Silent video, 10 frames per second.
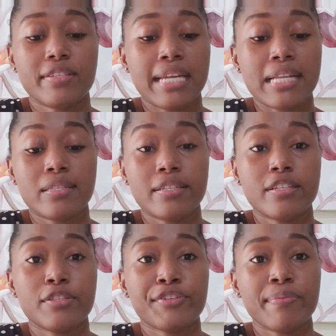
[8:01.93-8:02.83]
So that's it
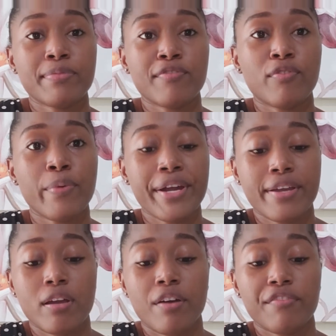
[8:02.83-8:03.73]
in terms of
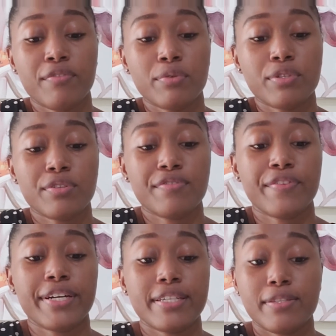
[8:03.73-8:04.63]
working on photos
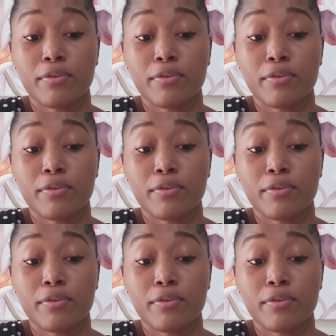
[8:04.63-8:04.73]
first.